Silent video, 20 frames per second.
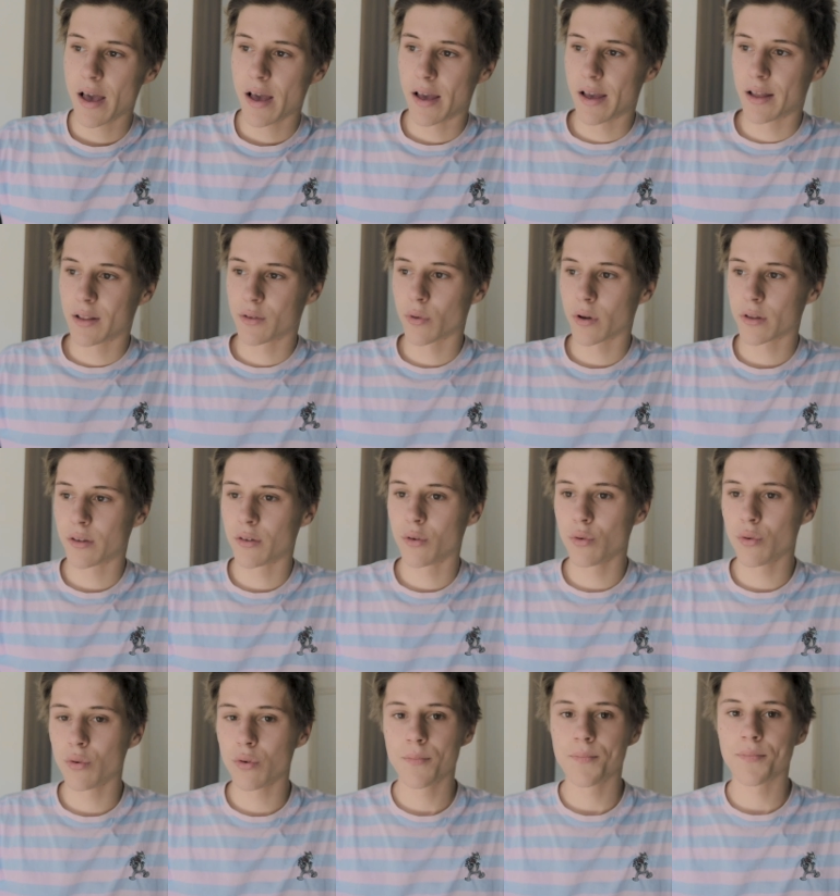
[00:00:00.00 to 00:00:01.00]
and what you
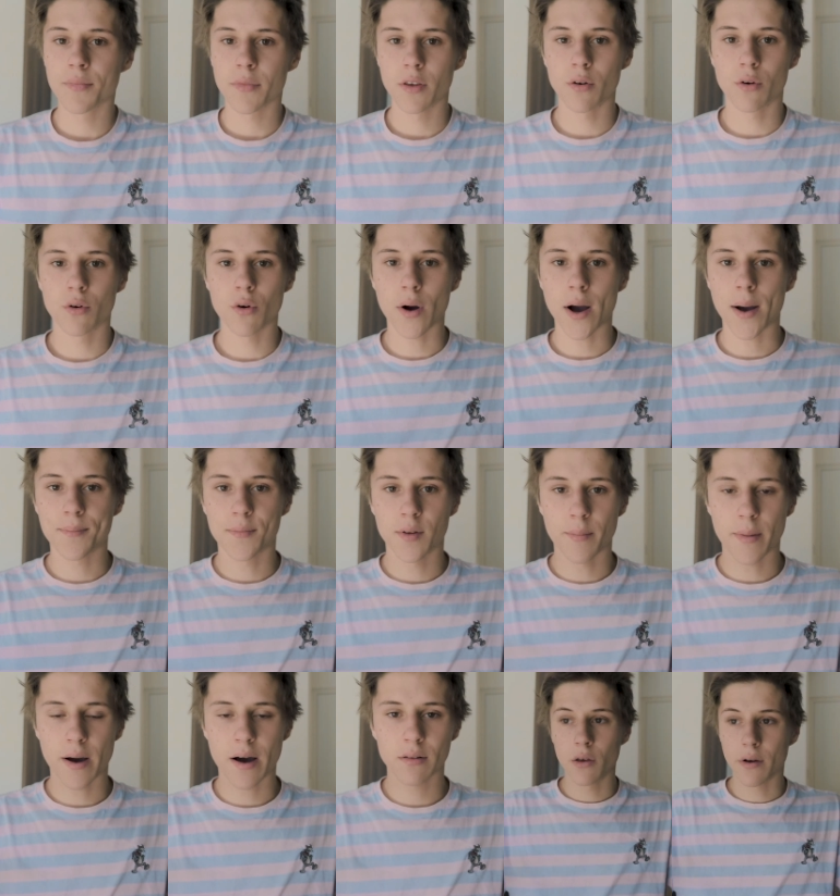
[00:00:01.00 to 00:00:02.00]
do, you go up the
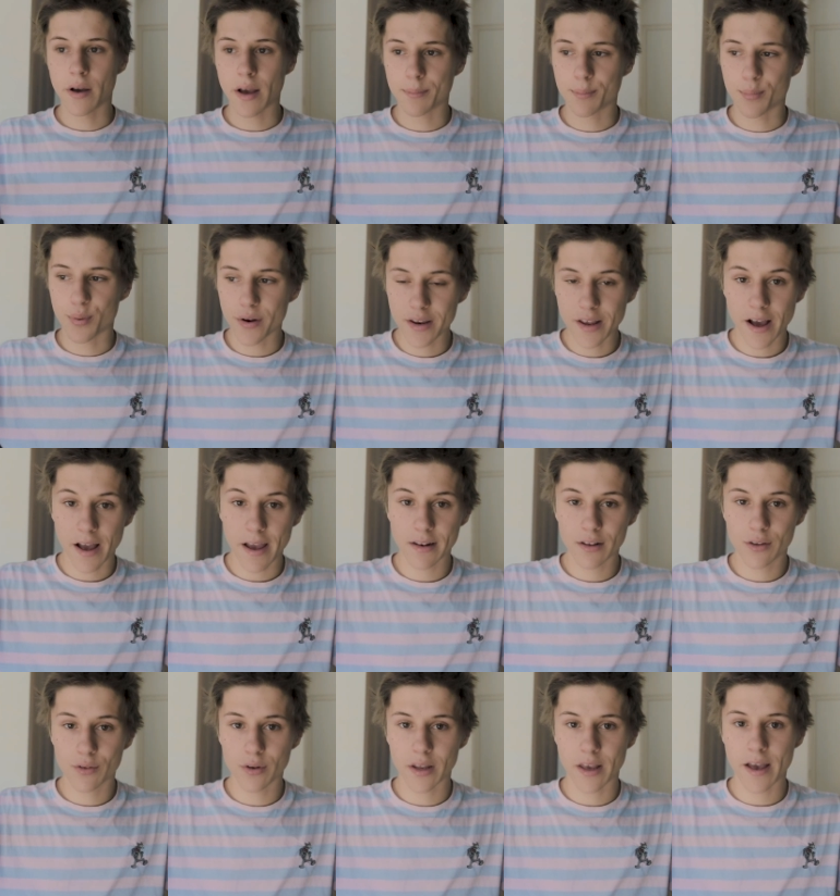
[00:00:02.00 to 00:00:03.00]
mountain, you get pretty high
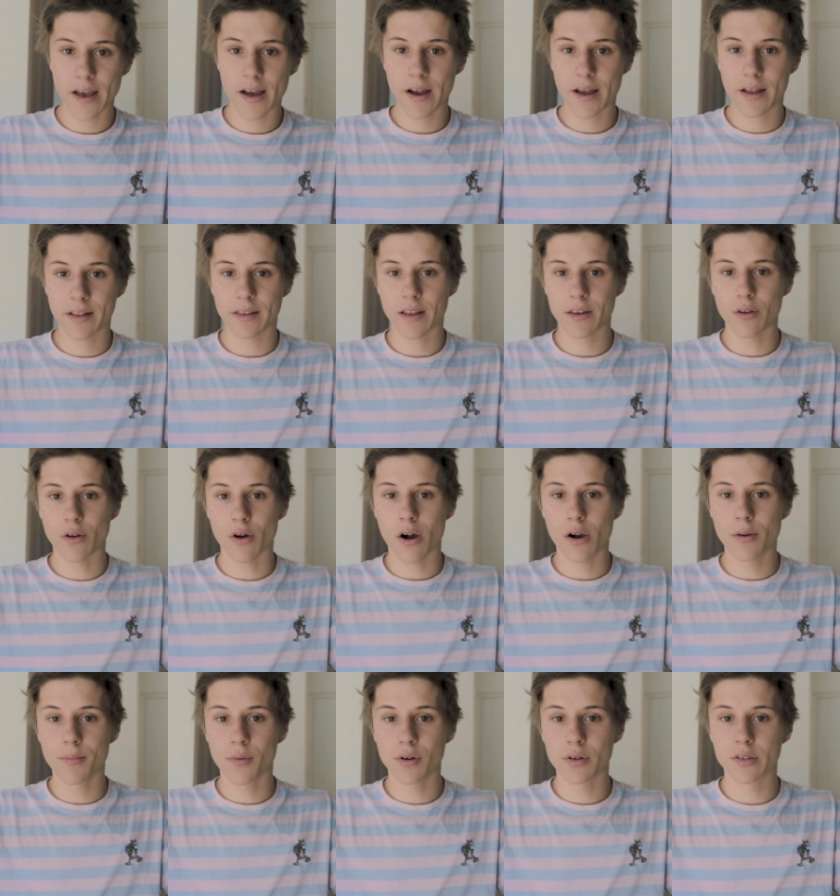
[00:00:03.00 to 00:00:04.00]
into the air and then you
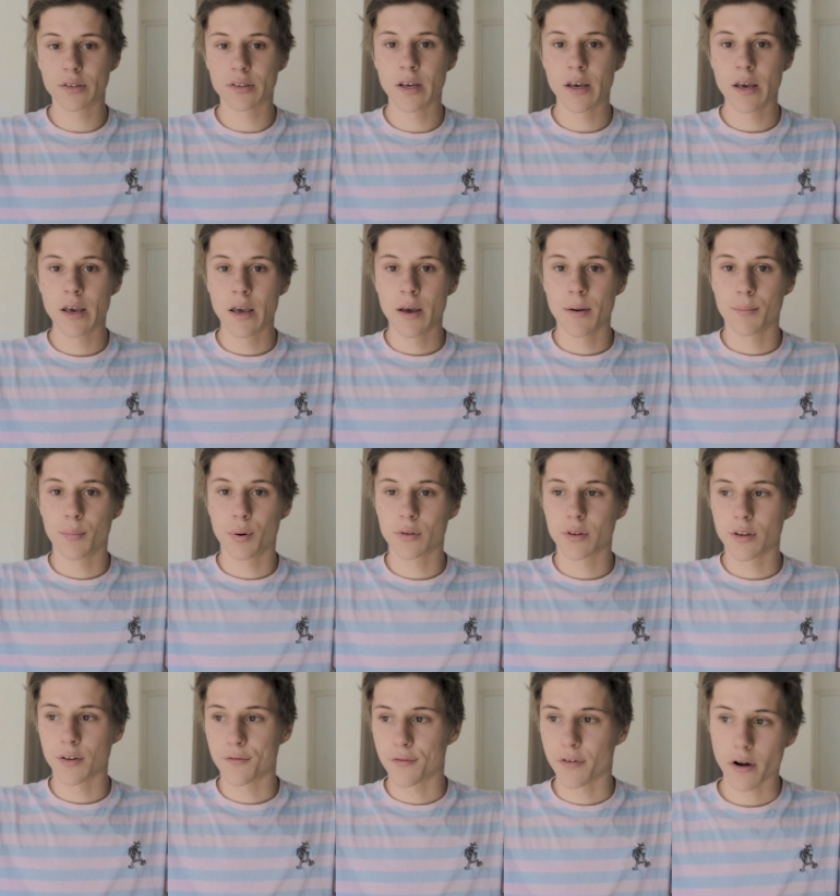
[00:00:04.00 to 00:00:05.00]
almost
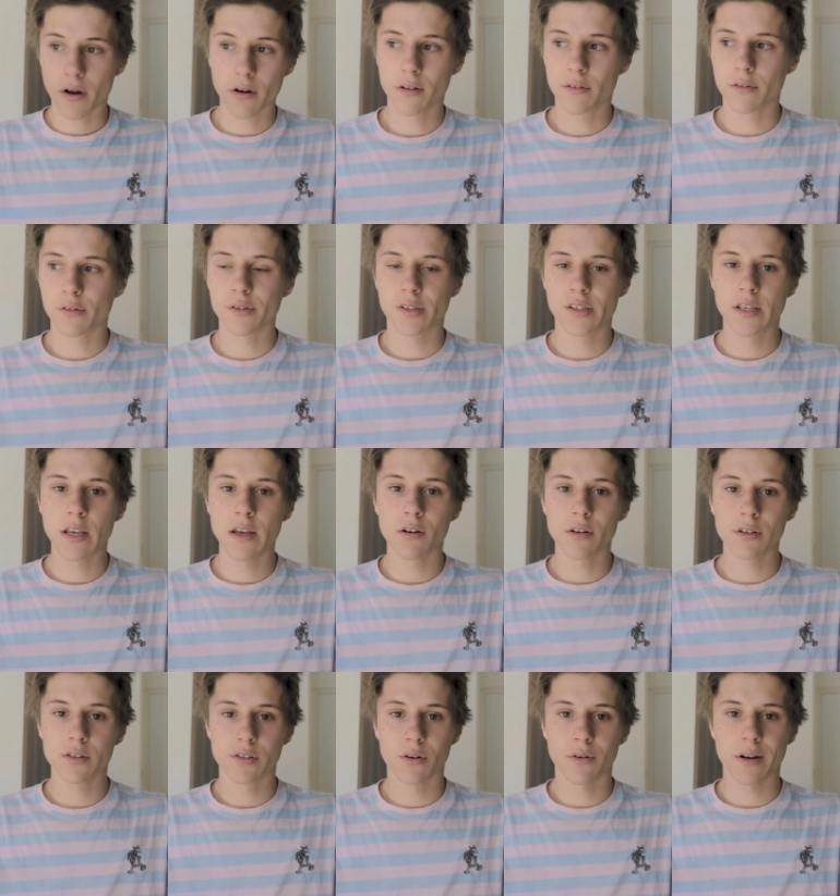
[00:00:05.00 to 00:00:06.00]
put the throttle to
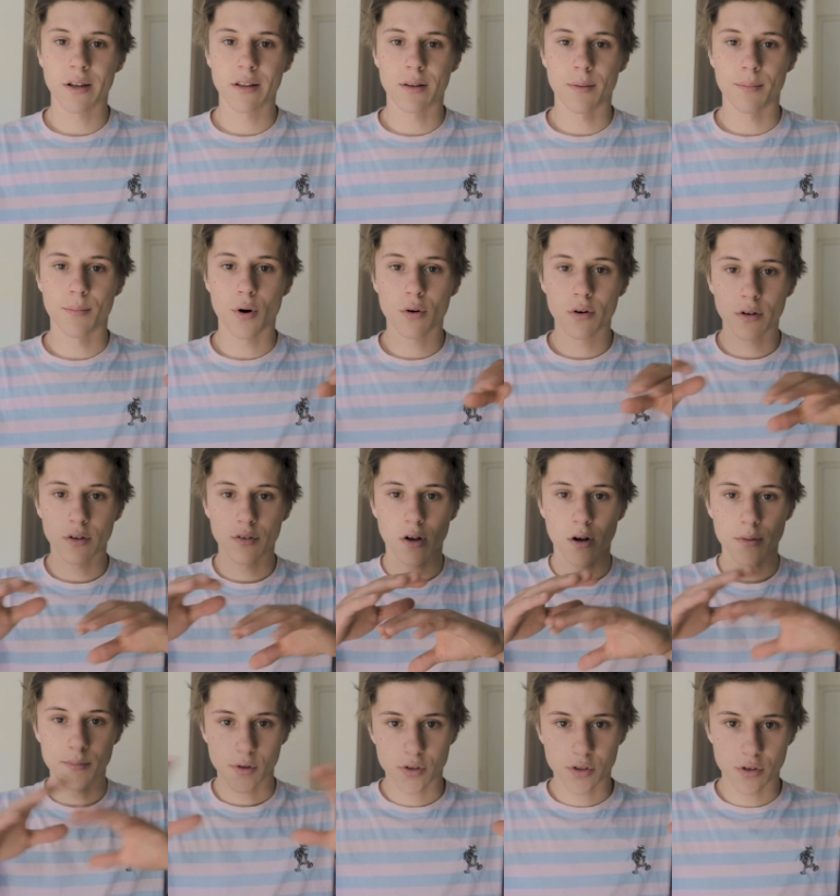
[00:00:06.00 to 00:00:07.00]
zero so that the motors
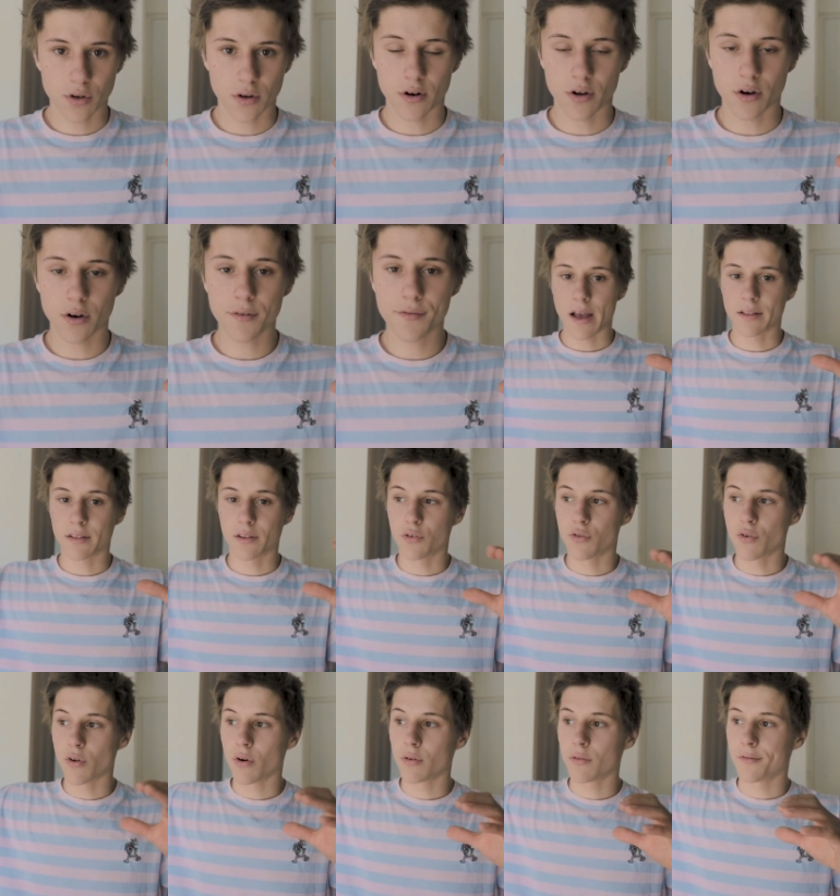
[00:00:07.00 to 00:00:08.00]
almost turn off and the
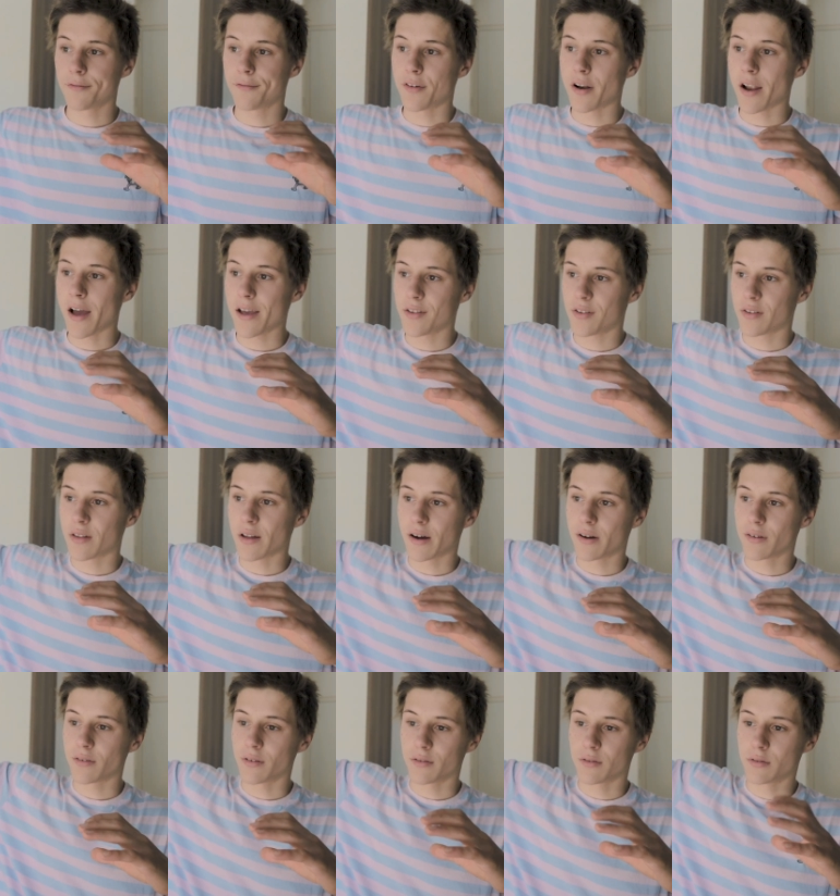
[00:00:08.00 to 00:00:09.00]
drone flies
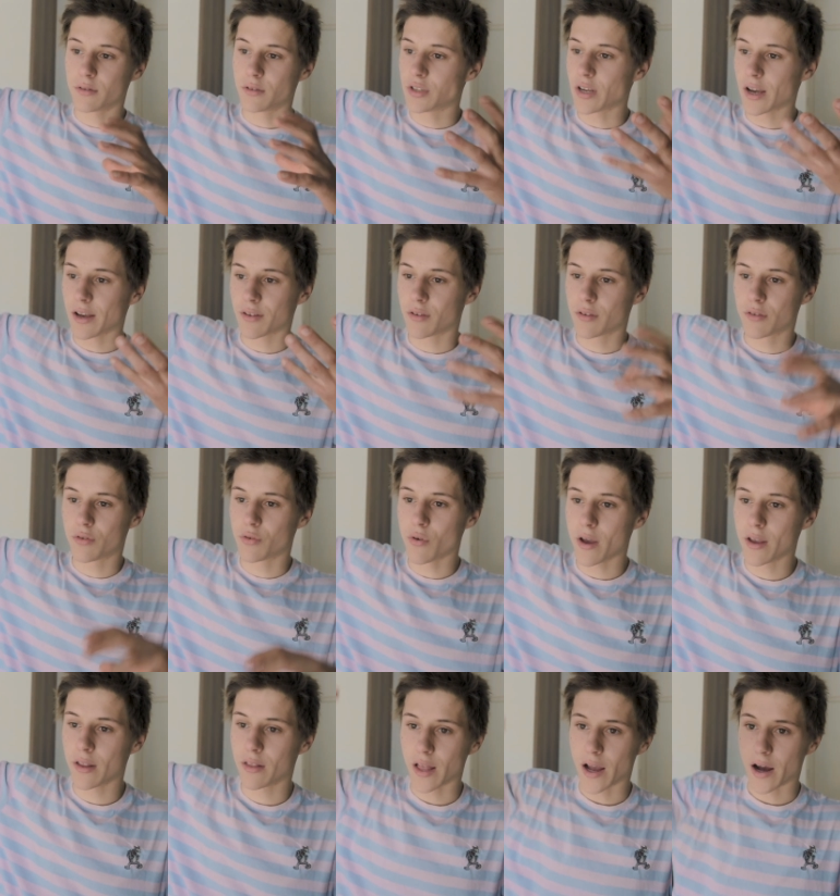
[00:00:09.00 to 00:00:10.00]
down, just
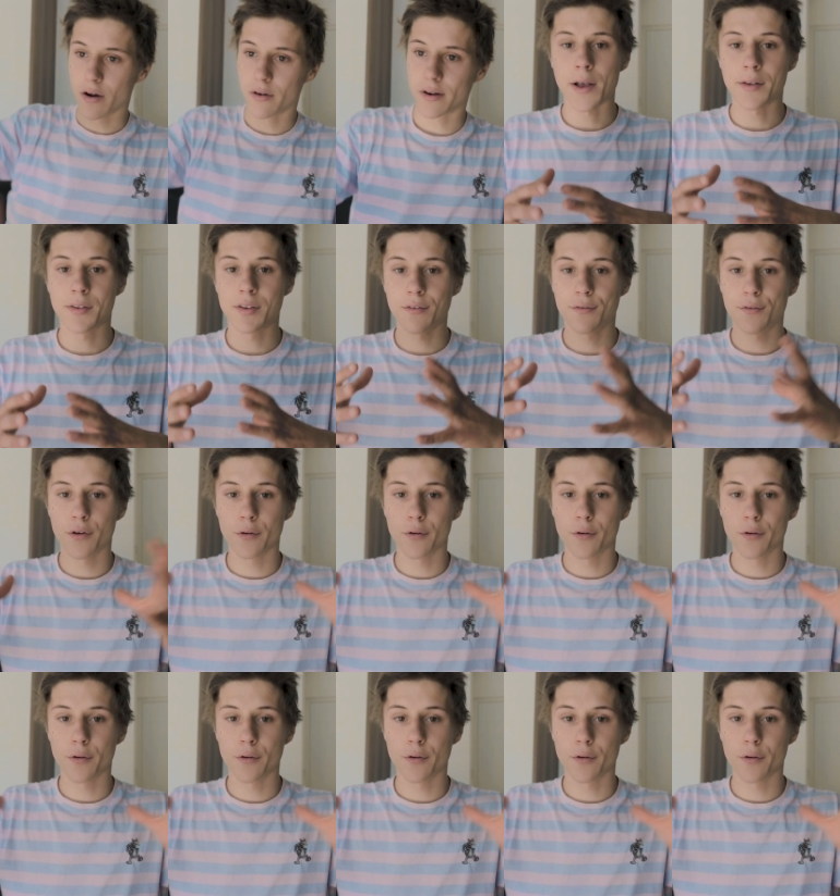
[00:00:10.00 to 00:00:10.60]
straight down, as if